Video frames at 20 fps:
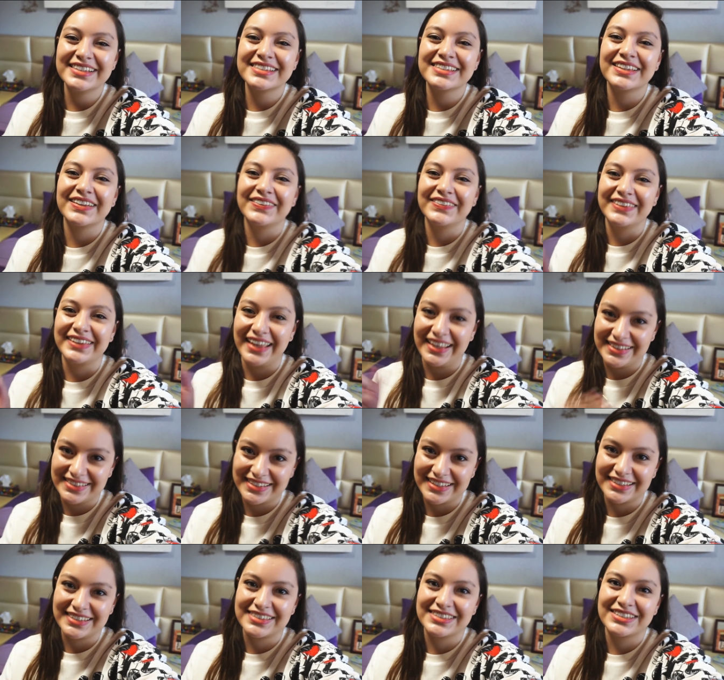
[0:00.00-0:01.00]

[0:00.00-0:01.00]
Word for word: so let's get